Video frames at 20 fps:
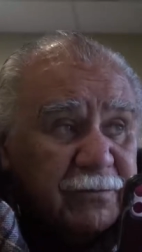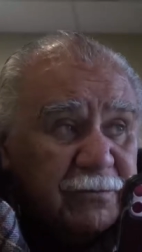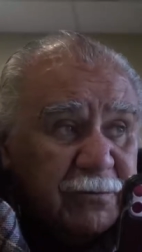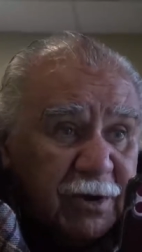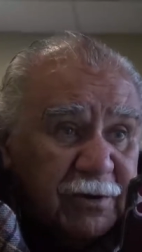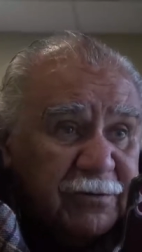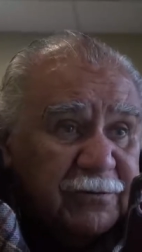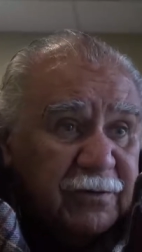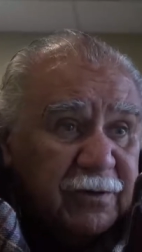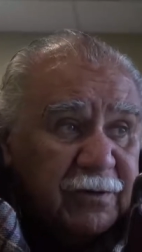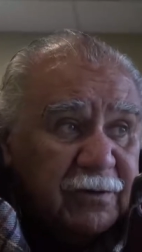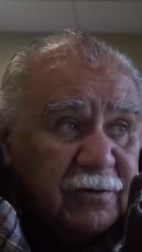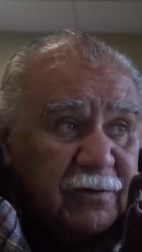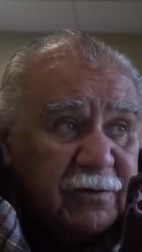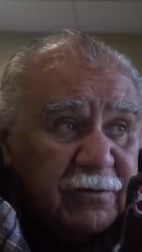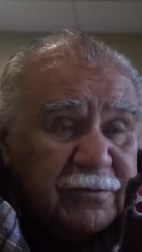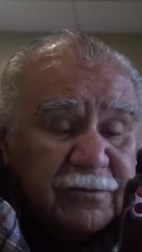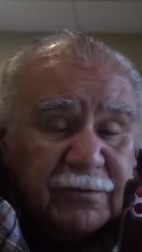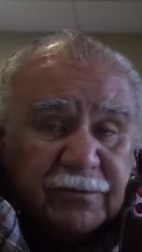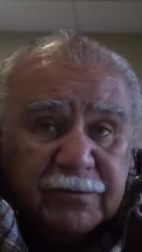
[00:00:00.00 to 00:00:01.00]
white
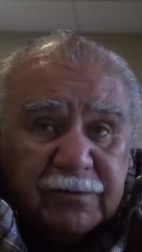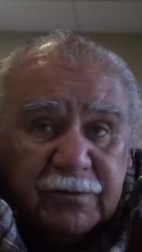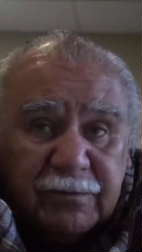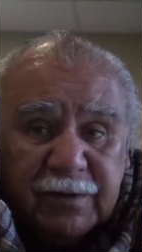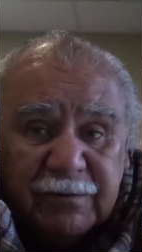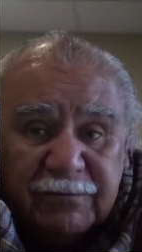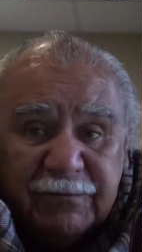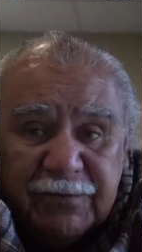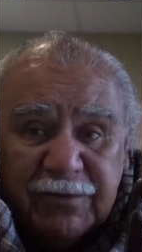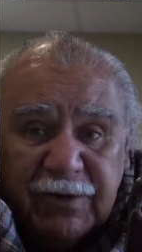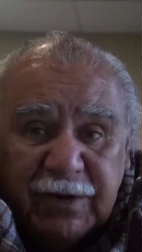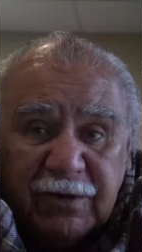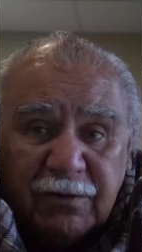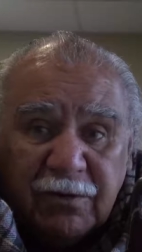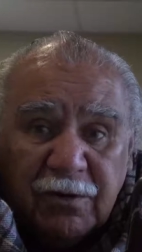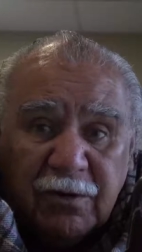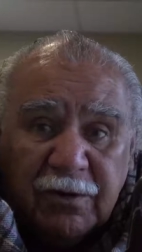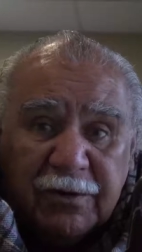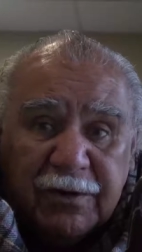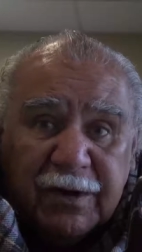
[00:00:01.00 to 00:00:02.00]
psychologists, who have to take a
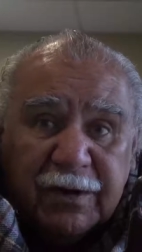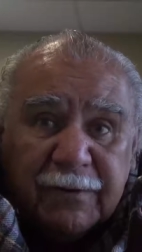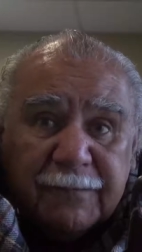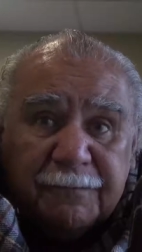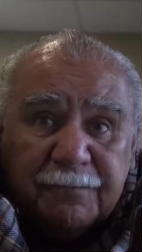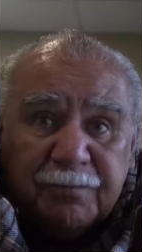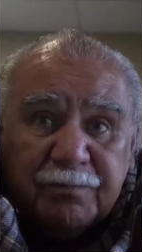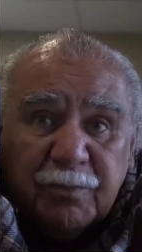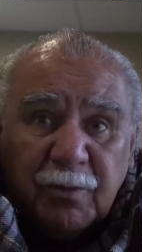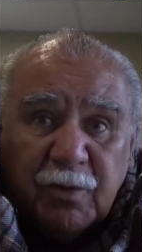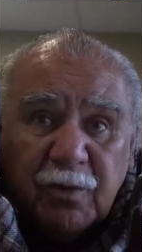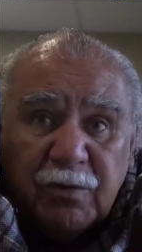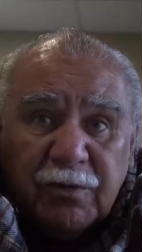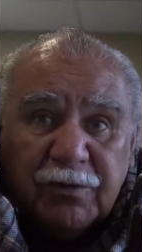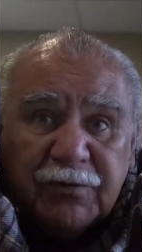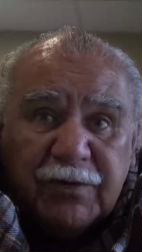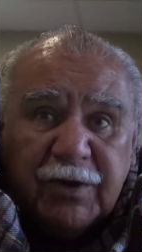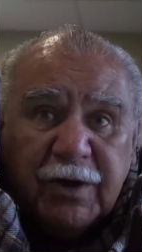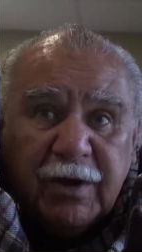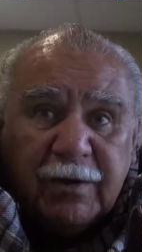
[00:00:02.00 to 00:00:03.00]
holiday all
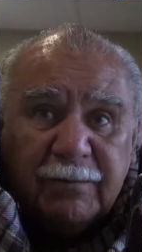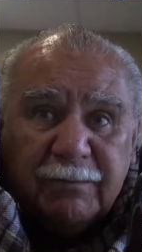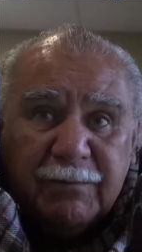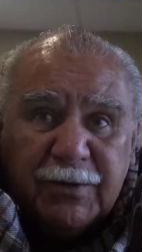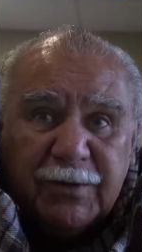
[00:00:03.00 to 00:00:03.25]
the time,